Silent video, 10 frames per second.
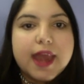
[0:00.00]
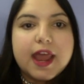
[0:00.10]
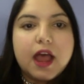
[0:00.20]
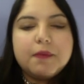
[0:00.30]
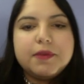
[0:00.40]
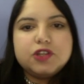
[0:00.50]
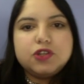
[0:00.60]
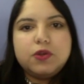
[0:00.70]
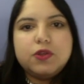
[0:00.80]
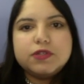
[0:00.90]
Now I'm going to
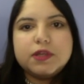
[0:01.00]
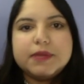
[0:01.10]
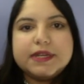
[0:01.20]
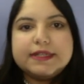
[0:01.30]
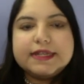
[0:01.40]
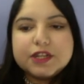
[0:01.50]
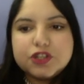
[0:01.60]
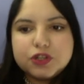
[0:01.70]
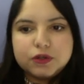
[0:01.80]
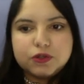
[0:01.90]
show you some
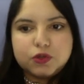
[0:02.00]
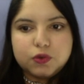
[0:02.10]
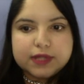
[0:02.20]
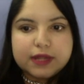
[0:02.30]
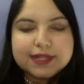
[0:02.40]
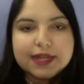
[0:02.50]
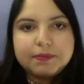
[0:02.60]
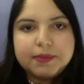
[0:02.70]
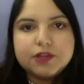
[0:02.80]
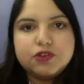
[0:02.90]
additional tools outside
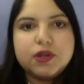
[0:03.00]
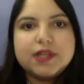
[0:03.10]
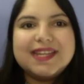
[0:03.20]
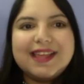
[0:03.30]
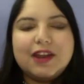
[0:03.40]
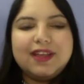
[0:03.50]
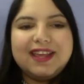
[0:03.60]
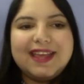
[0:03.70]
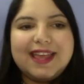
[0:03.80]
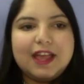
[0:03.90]
of Pinterest that are
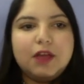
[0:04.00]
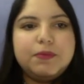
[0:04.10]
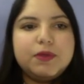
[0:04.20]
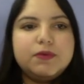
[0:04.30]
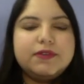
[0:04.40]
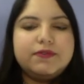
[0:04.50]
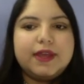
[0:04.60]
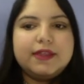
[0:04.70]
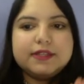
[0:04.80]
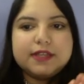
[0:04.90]
going to help you
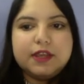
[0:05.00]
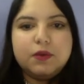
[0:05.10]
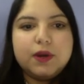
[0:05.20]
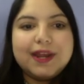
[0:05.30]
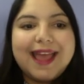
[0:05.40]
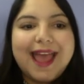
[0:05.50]
define this keyword